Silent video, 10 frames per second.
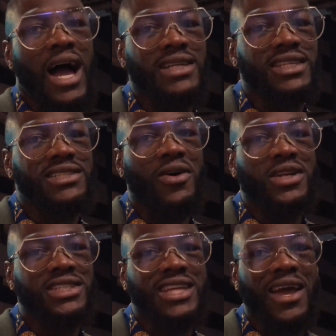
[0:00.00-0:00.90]
I just don't
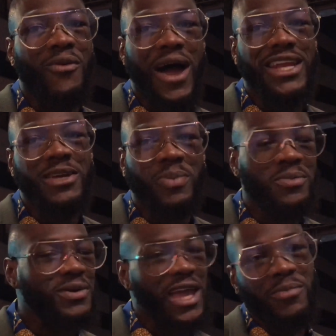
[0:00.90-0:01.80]
understand why these
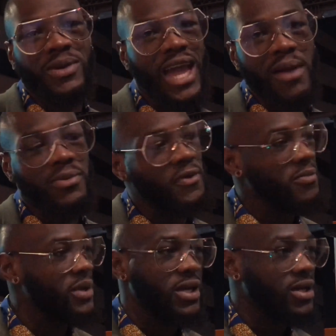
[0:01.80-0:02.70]
people can't be happy
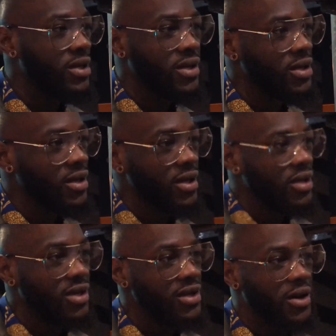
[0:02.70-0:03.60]
for me. Okay.
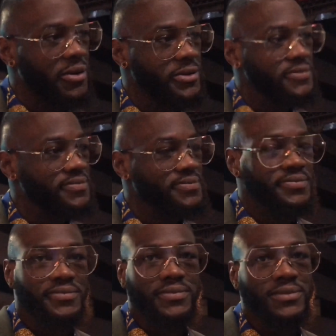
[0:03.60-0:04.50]
You know.
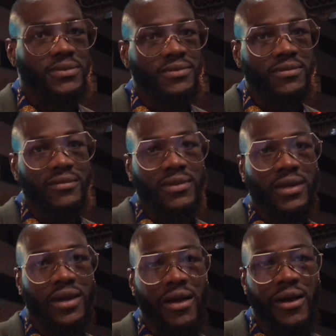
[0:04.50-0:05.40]
Tyson Fury's watching
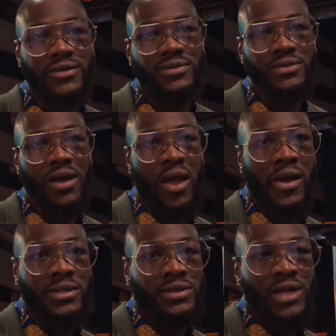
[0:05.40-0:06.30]
this. What do you
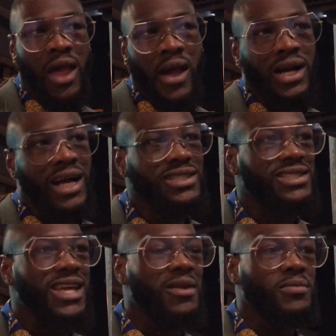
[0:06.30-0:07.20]
tell him tonight?
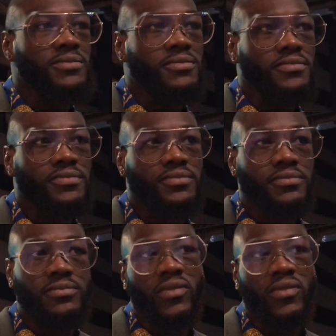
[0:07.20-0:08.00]
Two days him, after your fight.